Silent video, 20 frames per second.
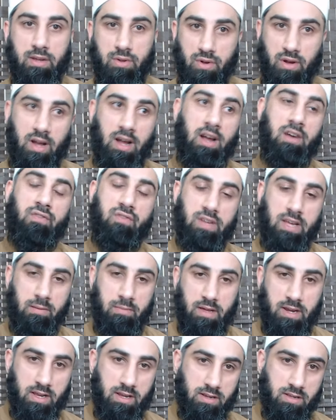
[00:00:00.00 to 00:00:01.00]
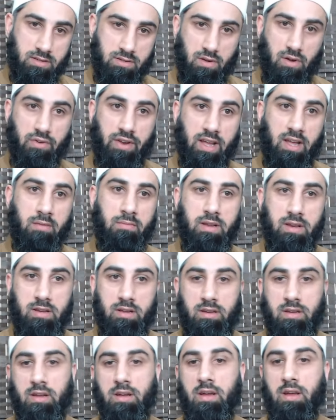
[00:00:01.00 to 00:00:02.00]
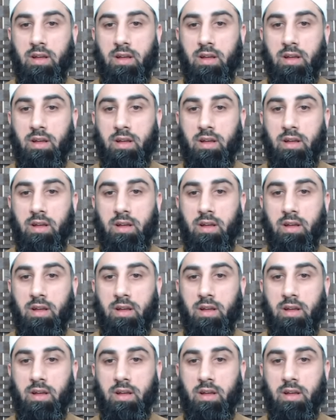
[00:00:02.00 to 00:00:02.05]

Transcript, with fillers: You don't have to get married, it's not recommended.